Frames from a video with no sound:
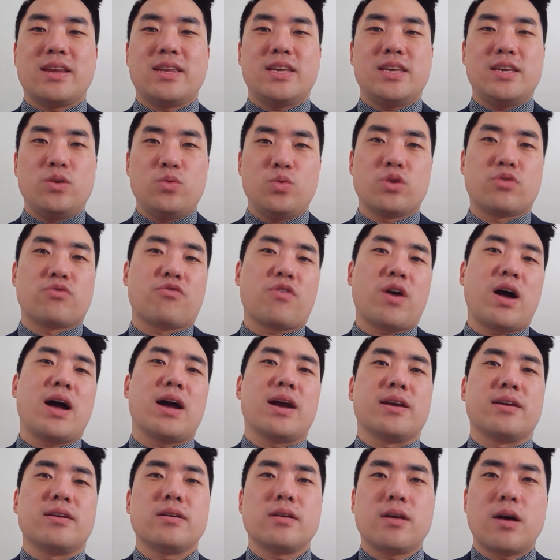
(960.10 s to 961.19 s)
he would
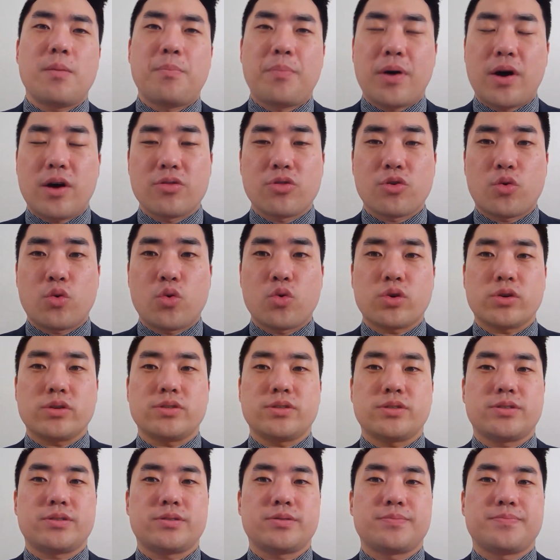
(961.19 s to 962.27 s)
ride upon the
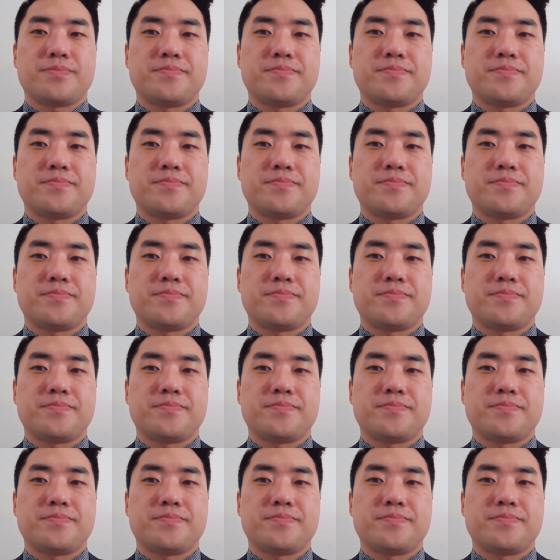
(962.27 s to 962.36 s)
horse.